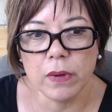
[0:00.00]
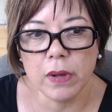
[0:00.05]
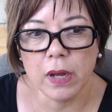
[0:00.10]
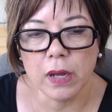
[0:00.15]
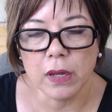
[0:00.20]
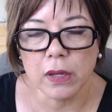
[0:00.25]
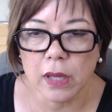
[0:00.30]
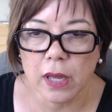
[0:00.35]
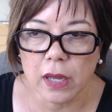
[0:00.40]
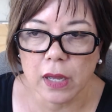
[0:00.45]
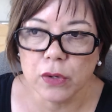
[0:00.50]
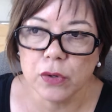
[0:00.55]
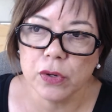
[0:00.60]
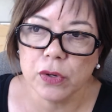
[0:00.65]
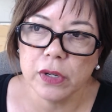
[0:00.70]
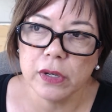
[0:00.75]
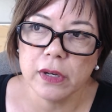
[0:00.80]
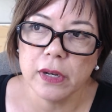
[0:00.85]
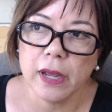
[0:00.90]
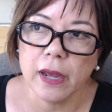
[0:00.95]
a
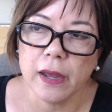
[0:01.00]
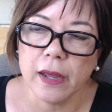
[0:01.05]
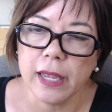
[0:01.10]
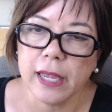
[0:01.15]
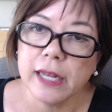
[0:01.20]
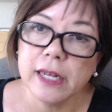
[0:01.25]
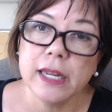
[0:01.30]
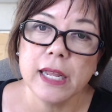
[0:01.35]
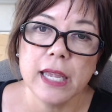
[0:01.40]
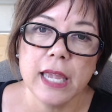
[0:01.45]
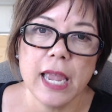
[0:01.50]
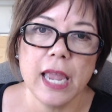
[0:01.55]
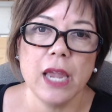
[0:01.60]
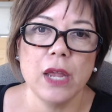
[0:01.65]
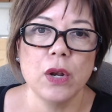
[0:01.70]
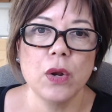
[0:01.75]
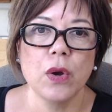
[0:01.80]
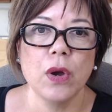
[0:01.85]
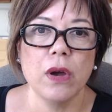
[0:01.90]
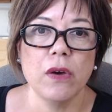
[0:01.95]
good
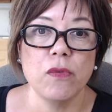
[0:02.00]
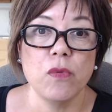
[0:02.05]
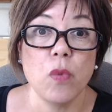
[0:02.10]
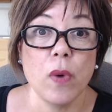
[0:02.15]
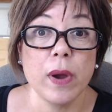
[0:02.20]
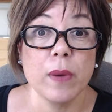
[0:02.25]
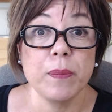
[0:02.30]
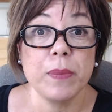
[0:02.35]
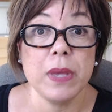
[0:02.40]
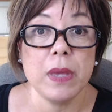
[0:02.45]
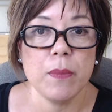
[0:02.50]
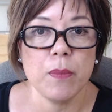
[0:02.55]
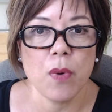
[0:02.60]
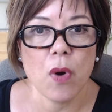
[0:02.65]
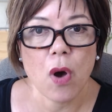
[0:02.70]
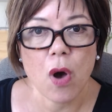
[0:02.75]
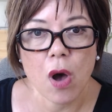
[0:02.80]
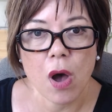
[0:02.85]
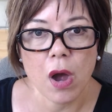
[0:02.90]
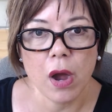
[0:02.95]
indicator of where
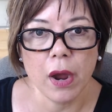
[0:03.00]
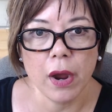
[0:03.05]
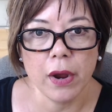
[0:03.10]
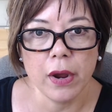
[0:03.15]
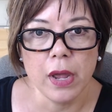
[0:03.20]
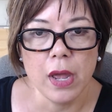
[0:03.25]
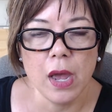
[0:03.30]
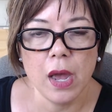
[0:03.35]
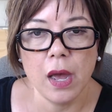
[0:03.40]
people are